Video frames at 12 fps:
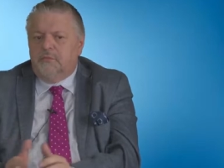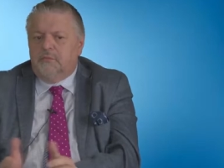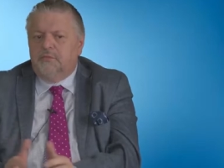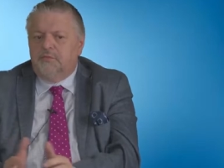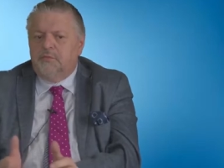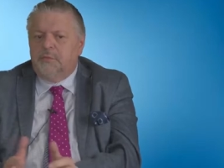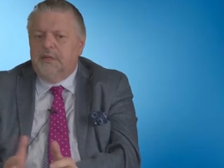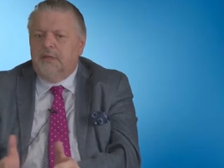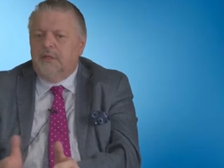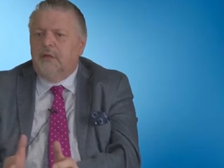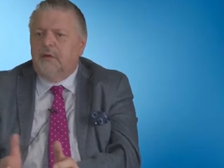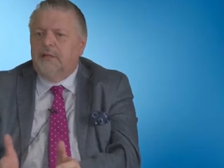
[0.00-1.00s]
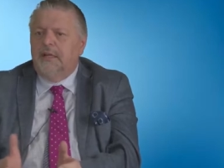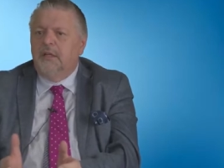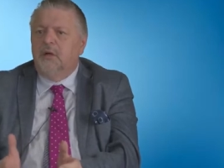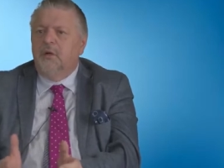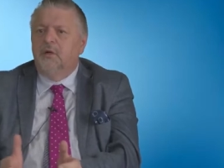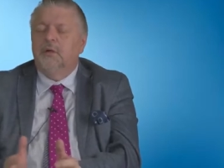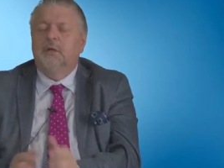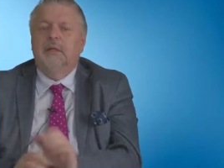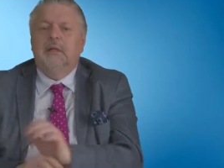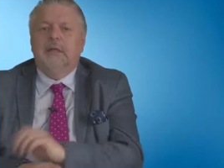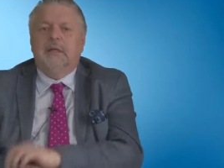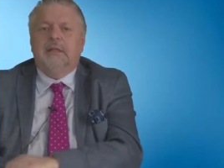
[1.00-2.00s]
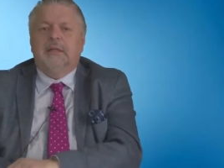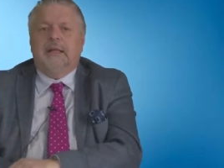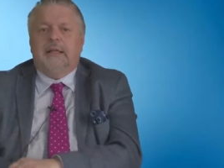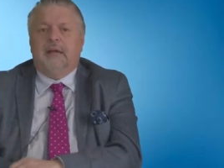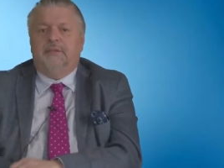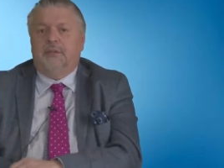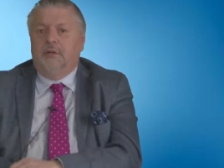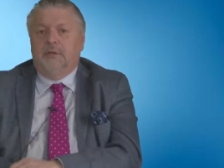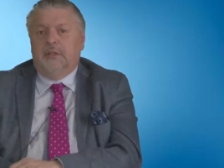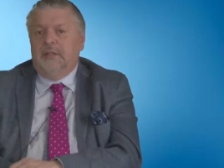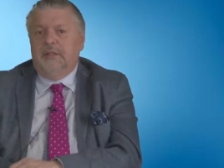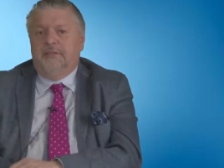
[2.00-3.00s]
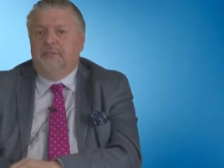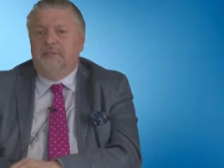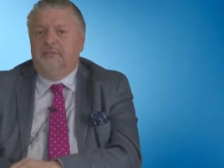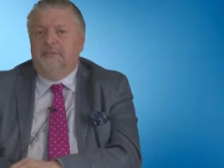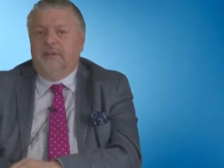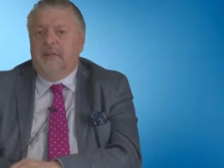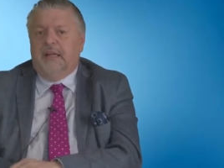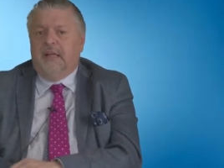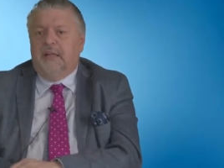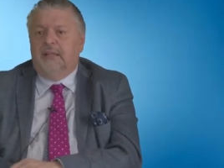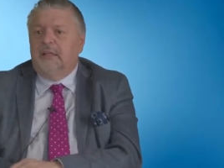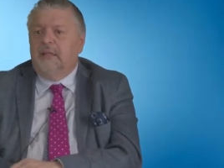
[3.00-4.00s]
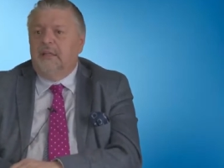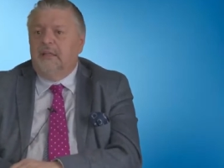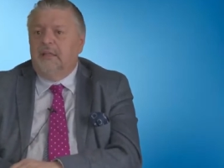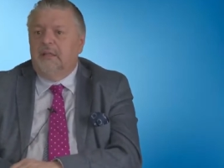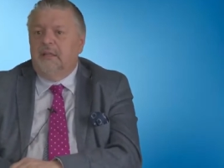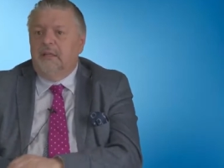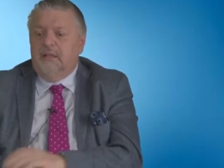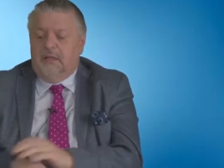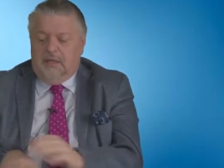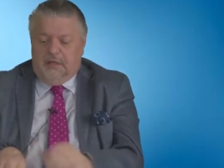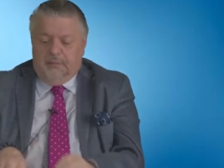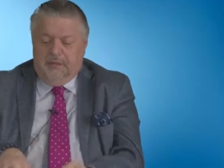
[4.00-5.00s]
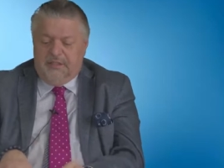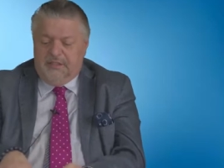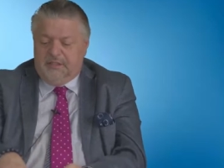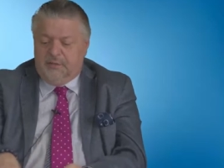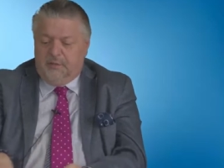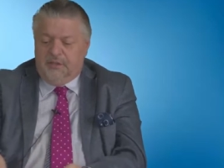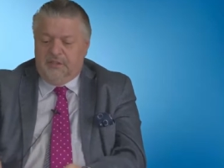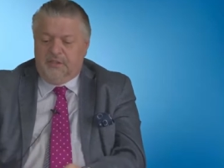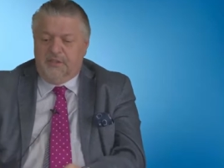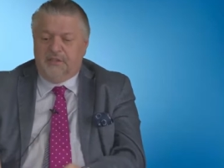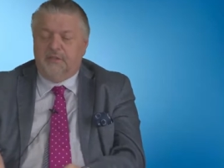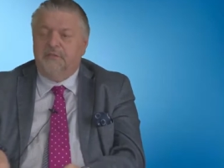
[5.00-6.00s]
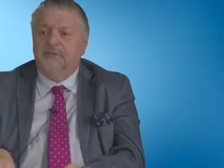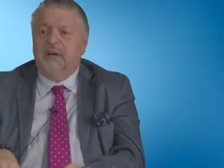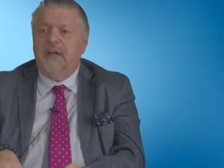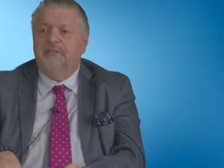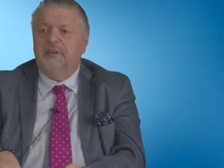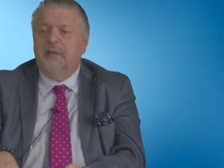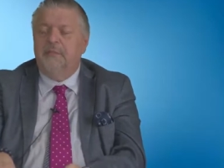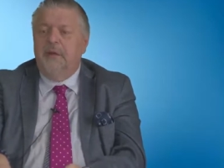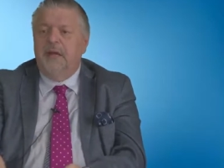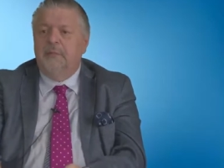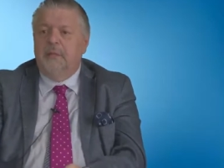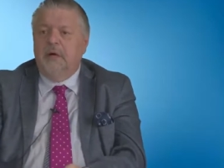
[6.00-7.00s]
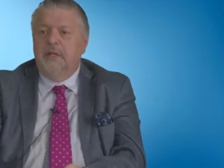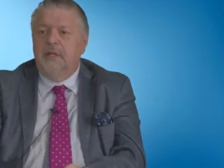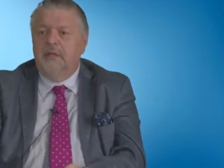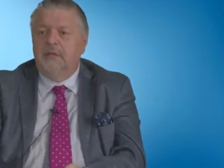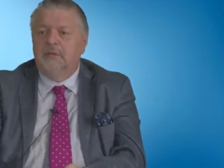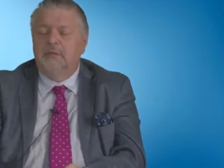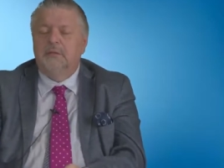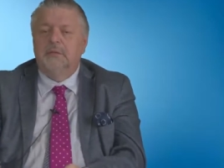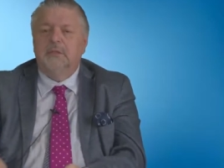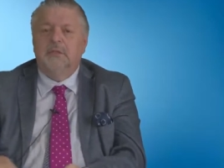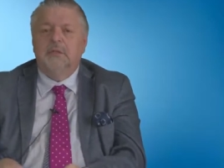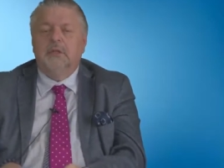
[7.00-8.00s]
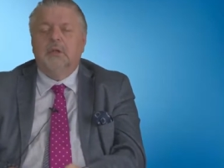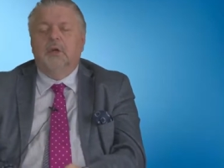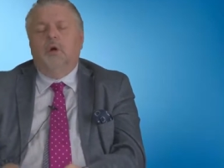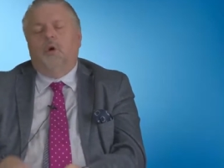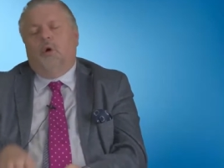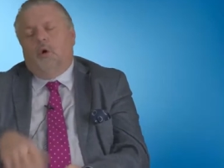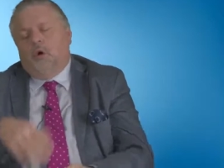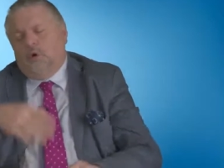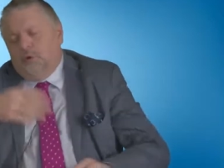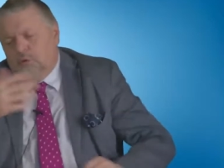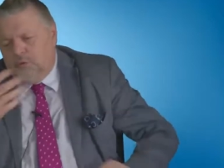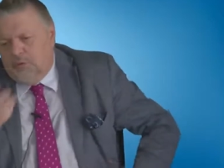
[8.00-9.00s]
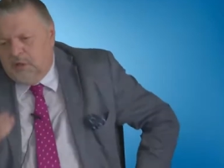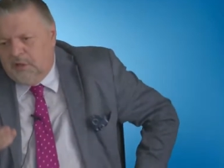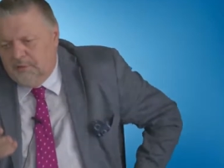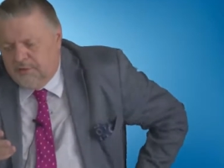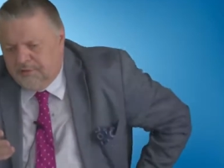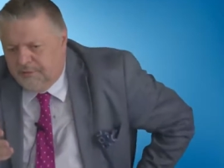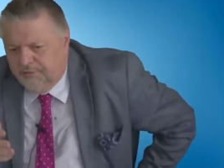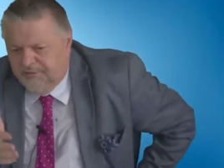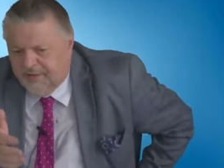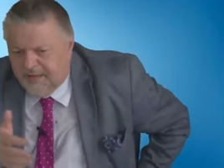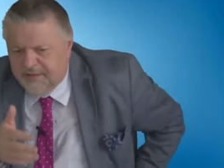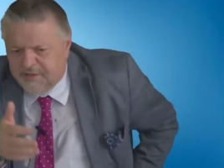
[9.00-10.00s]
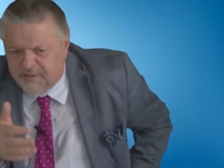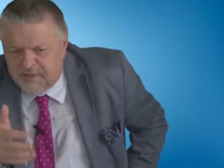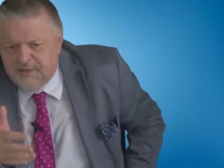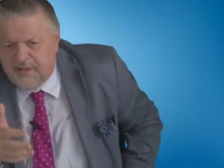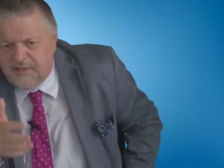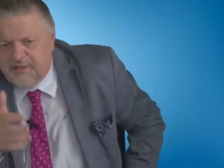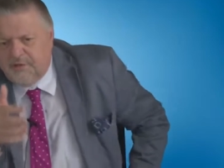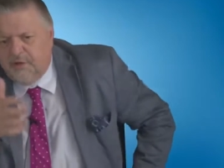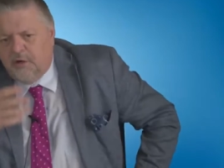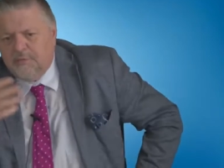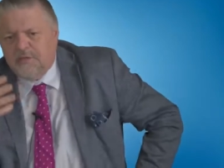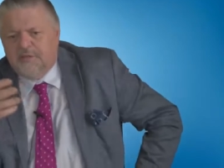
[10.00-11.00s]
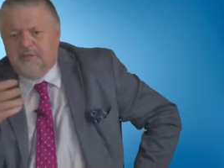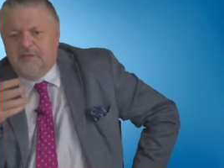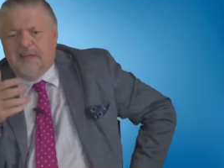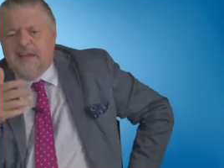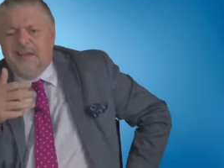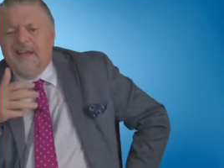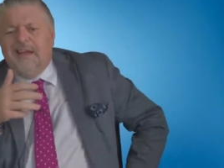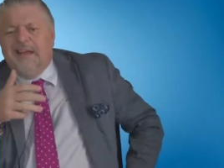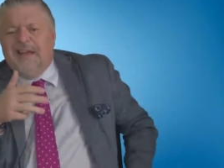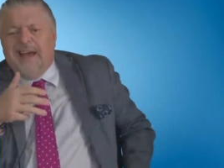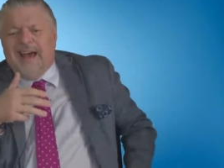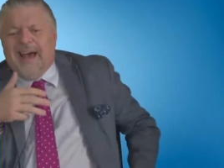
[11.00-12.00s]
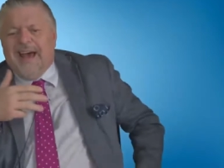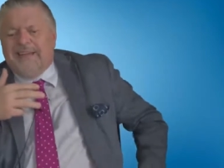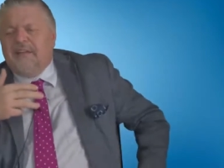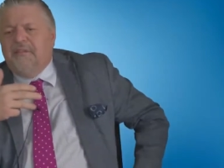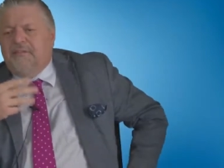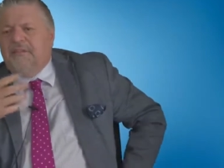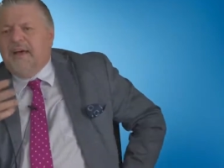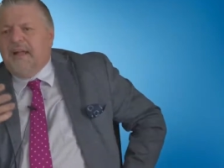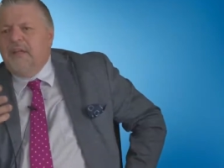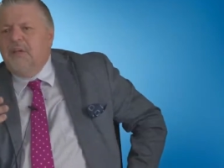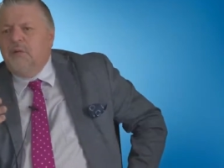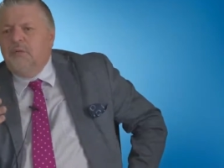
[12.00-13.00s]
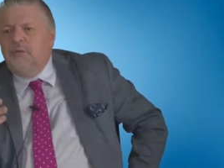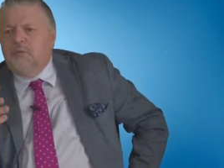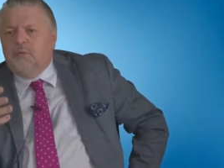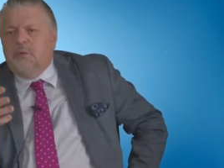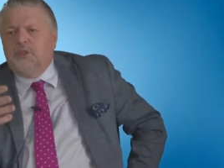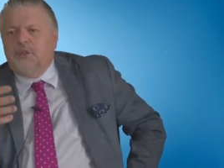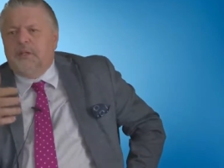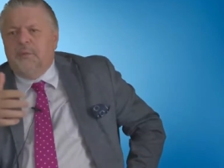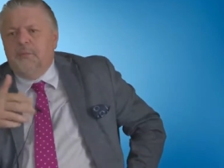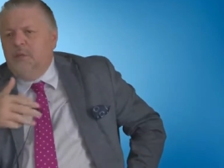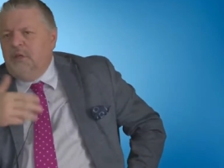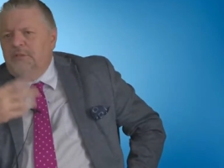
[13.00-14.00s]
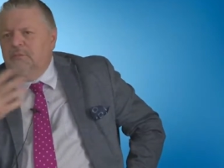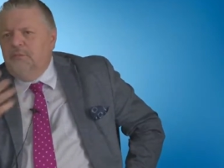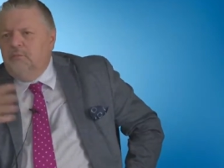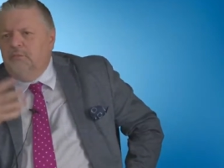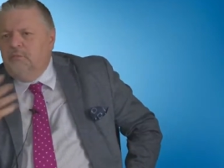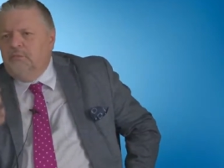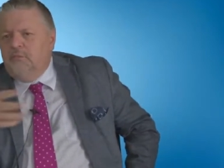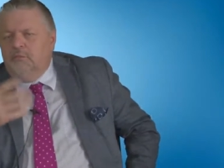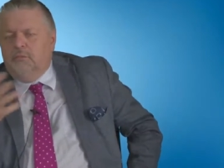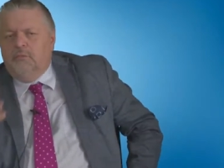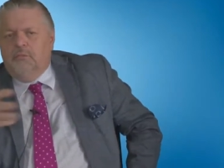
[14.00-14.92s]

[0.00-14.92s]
to speak in our lingo, that have a totally different finality. A business wants to survive and make money, or in days, in, in terms of today, add value which can be even